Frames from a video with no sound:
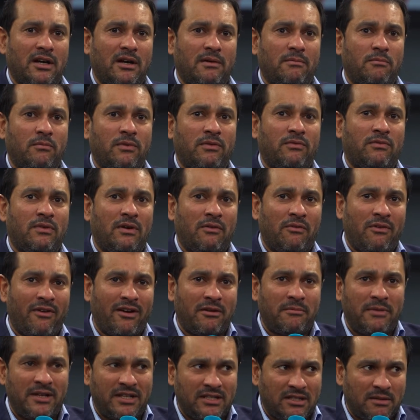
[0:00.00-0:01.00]
we've had
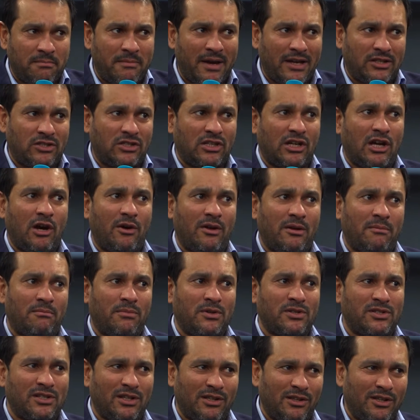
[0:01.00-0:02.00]
meetings in Mexico and in
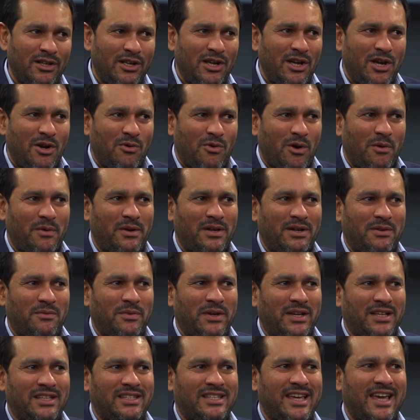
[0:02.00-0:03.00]
Brazil where we
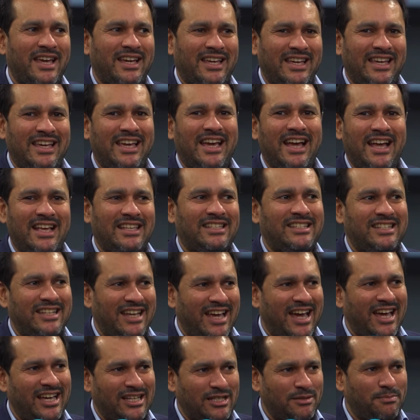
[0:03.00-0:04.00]
can take EASD
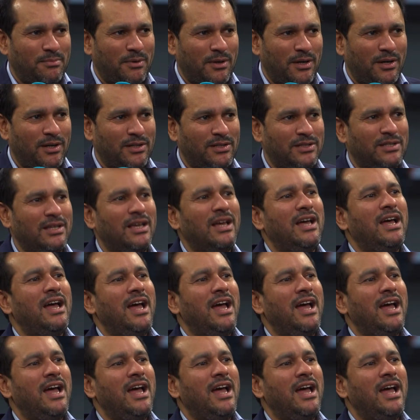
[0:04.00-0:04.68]
experts